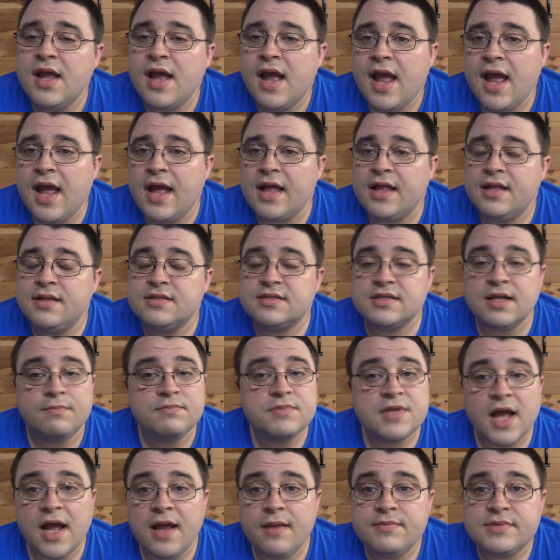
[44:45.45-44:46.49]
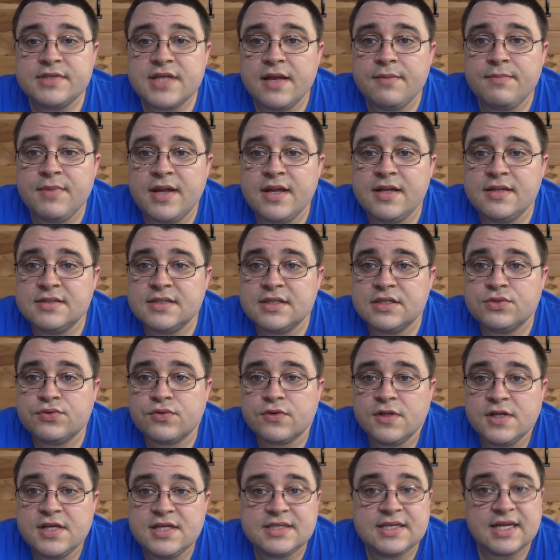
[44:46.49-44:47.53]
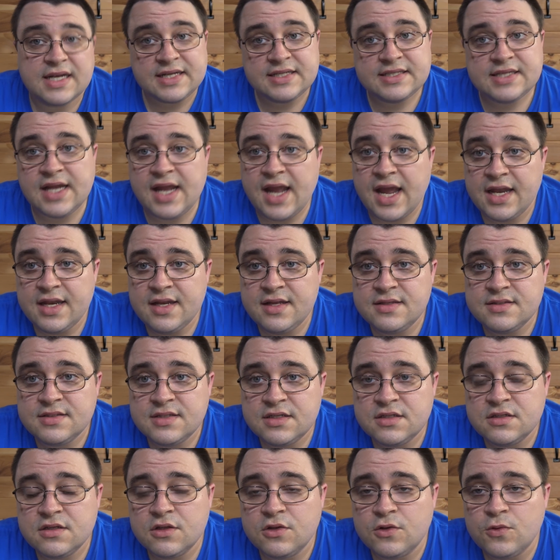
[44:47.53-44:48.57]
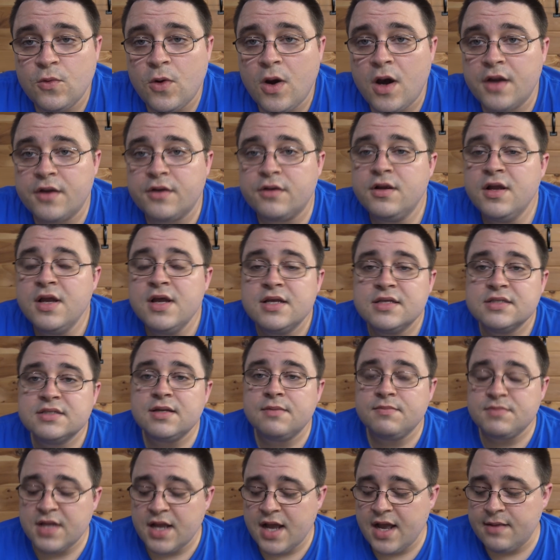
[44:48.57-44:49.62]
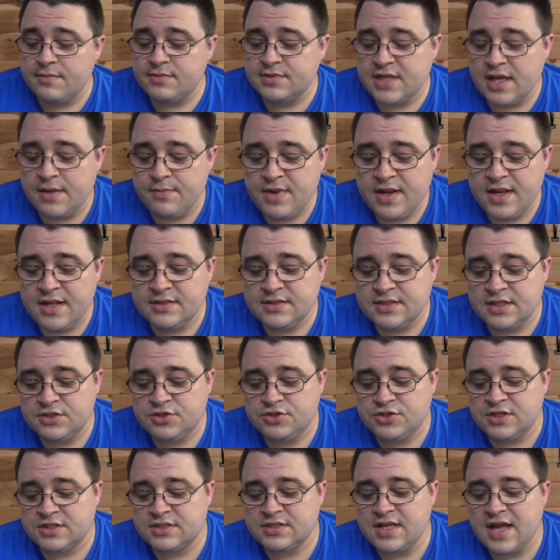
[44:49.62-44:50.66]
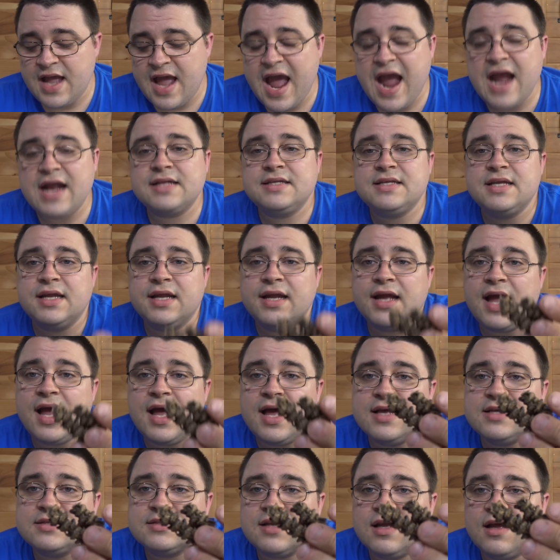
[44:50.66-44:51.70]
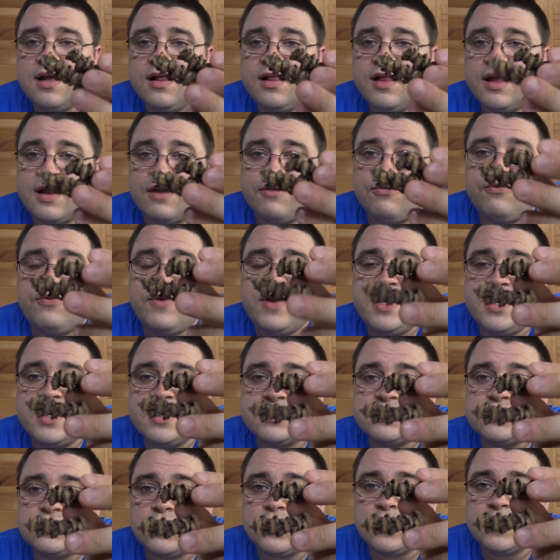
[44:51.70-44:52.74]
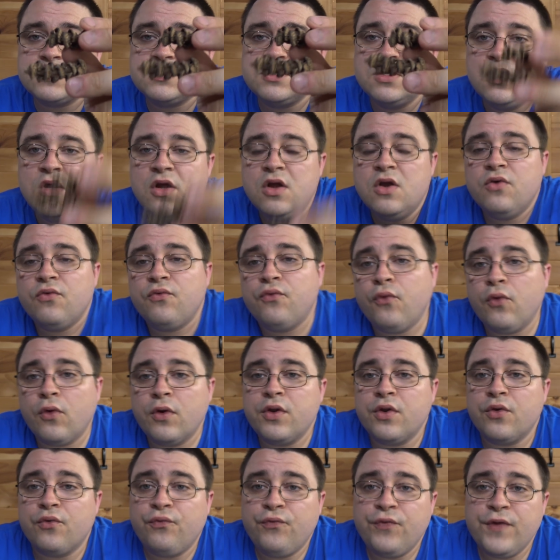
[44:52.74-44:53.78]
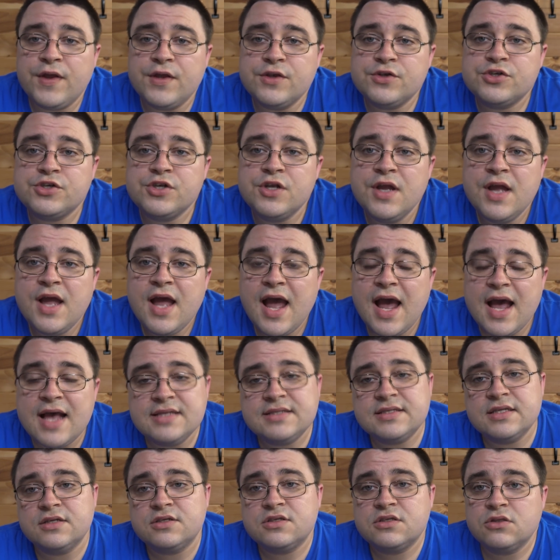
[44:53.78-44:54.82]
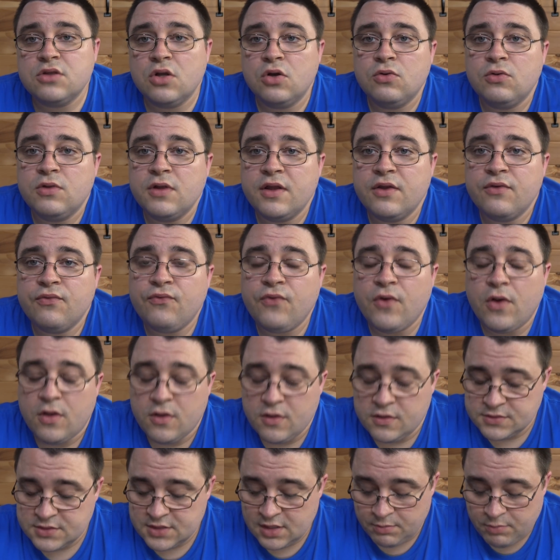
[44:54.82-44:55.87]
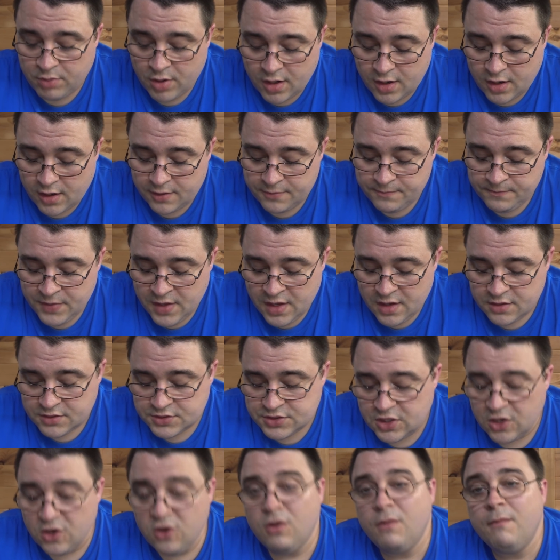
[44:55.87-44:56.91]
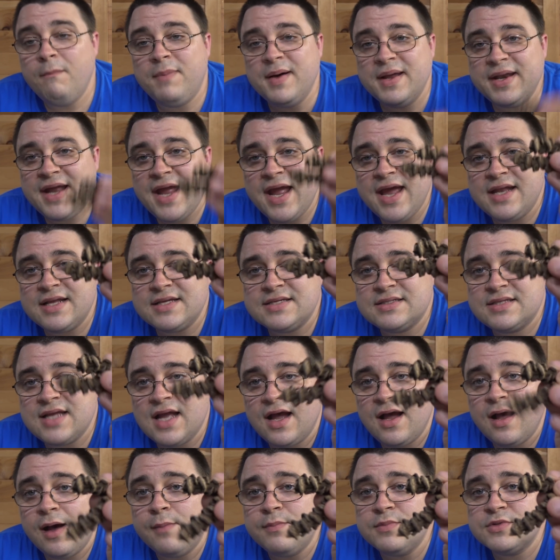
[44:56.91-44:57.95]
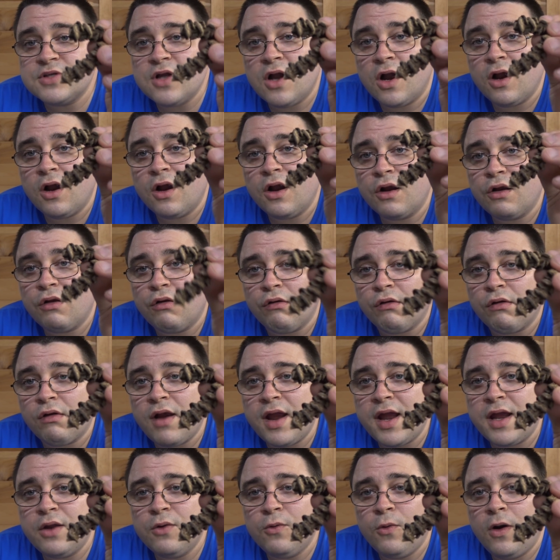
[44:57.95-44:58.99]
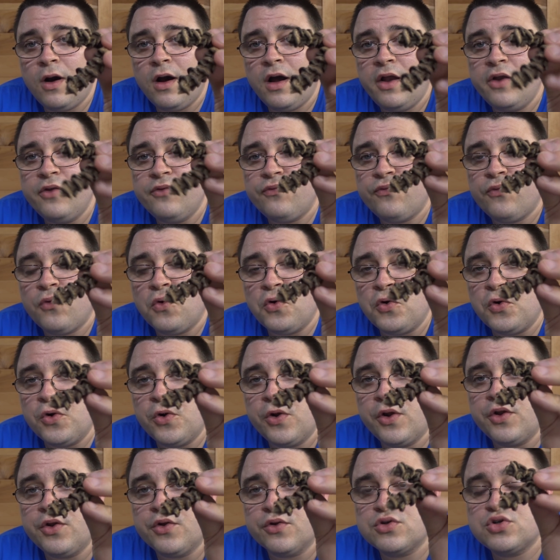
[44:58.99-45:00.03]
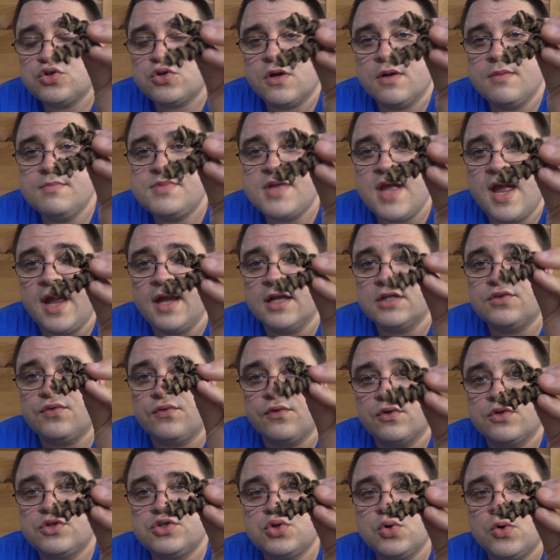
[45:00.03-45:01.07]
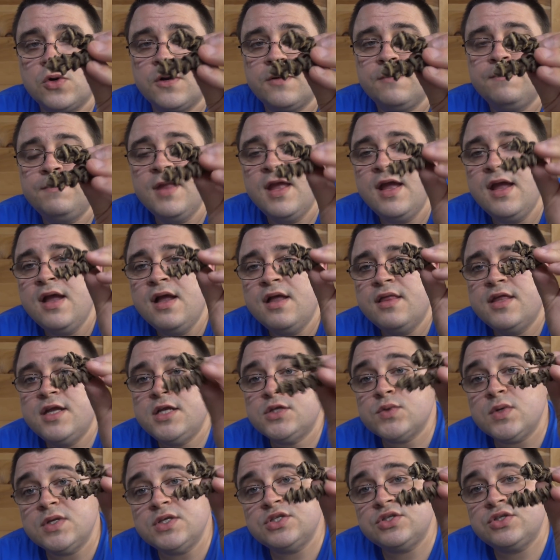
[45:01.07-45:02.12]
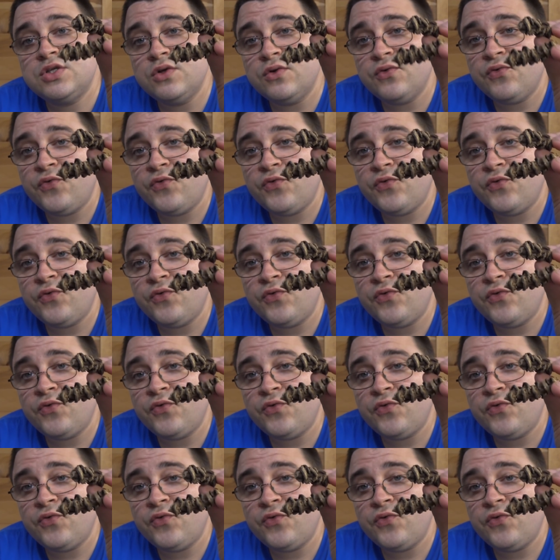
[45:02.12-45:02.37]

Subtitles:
And sometimes that means it's releasing tannins into the water. Sometimes that means it's just acting as like a feeding source for your fish as it slowly falls apart. So banana stems are a great one for your shrimp tanks for sure. These ones do